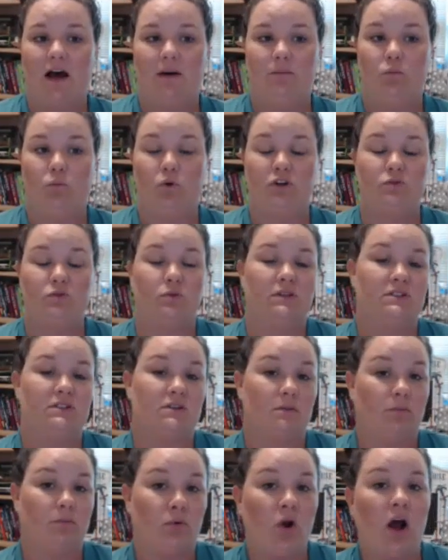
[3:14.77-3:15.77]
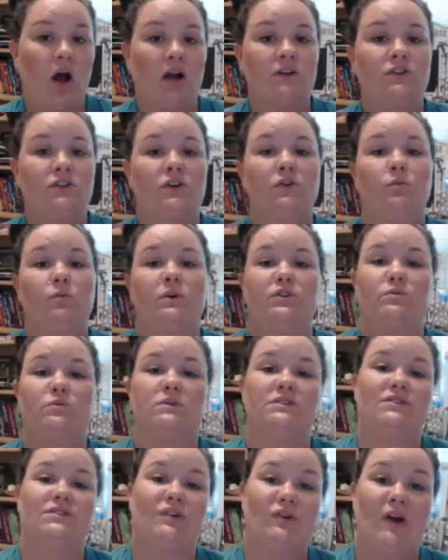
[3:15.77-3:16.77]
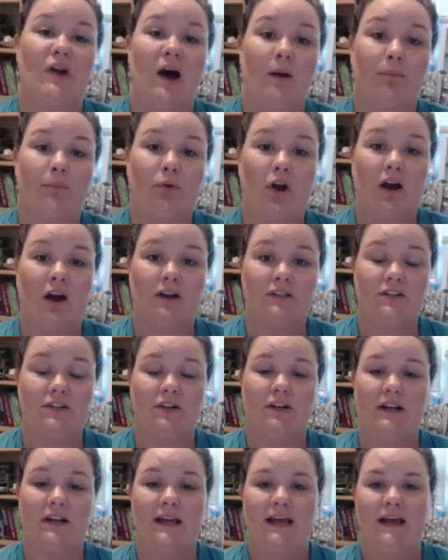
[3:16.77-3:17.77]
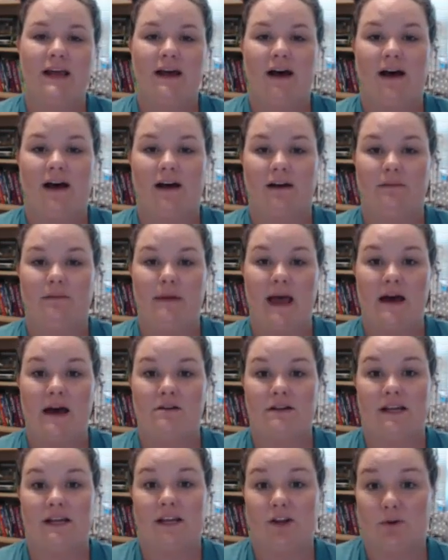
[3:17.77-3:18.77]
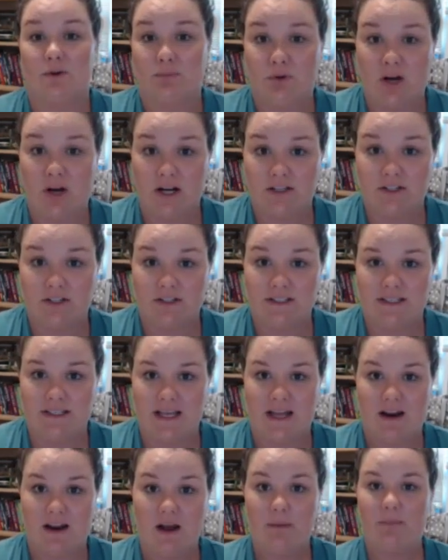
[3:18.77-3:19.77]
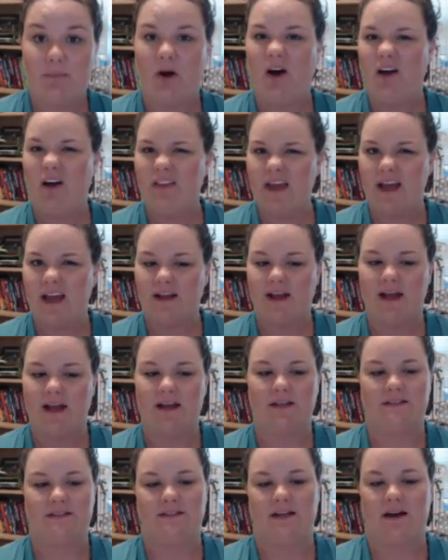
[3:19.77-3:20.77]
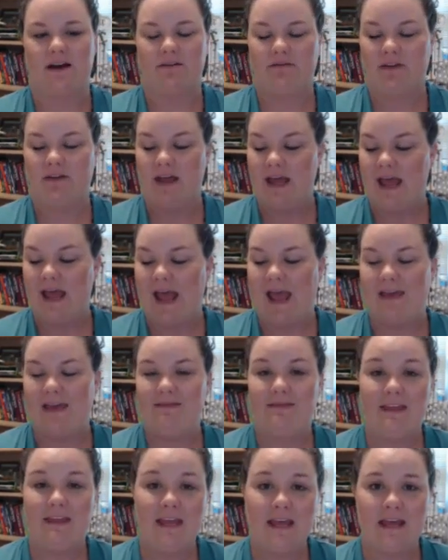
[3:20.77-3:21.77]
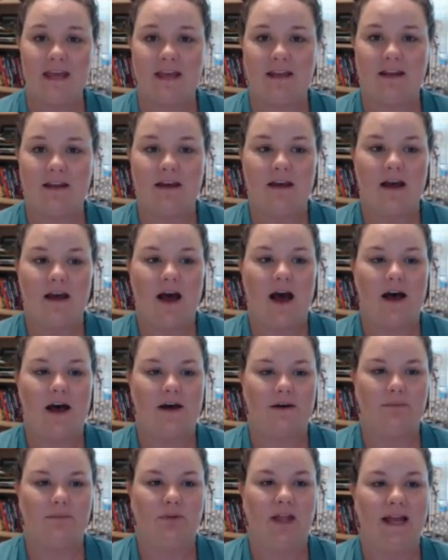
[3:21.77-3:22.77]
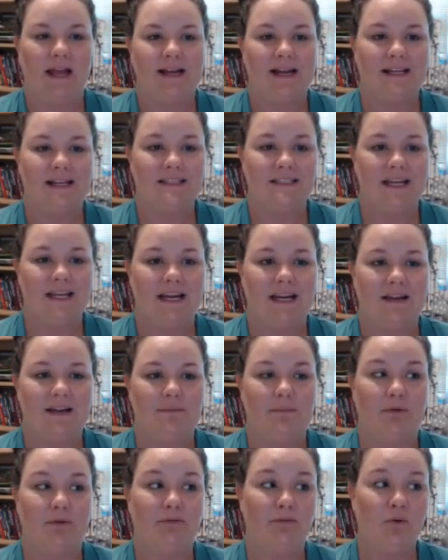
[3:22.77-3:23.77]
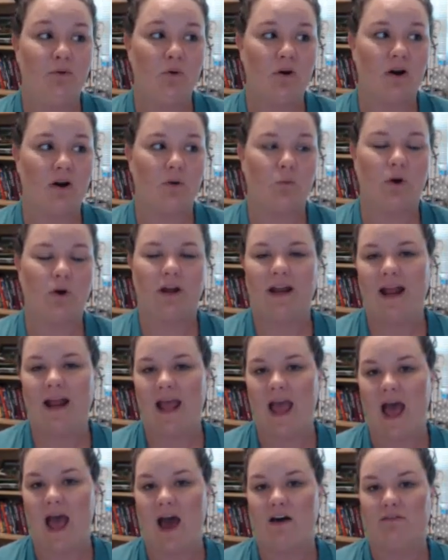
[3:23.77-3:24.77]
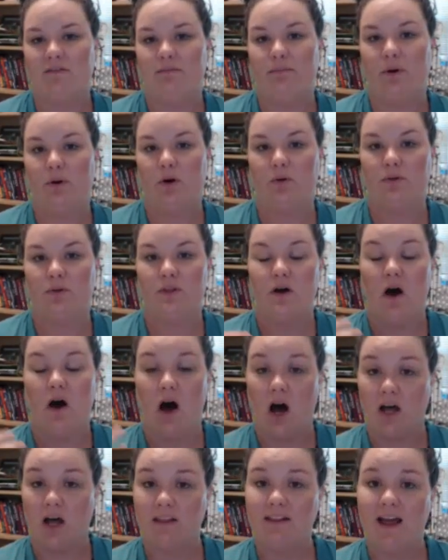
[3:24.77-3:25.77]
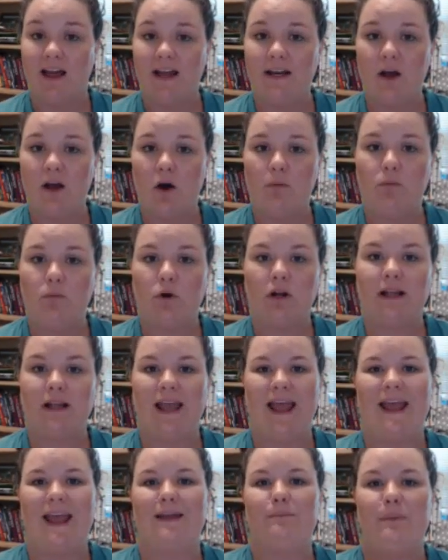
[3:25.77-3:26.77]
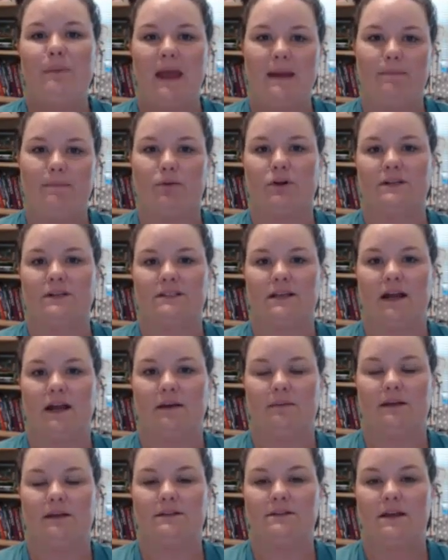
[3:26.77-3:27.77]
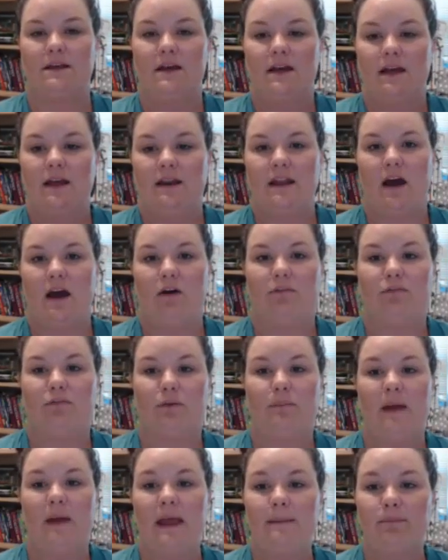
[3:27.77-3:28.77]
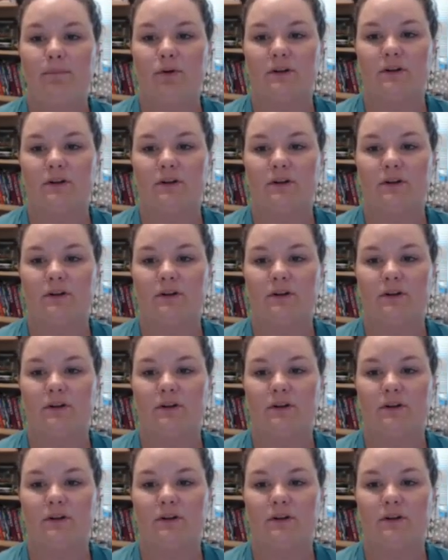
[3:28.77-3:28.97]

which ones are proctored, which ones are not proctored, how to get your proctor set up, all that kind of stuff. And then, like I stated before, we're going to have both online homework and paper assignments. Now, for paper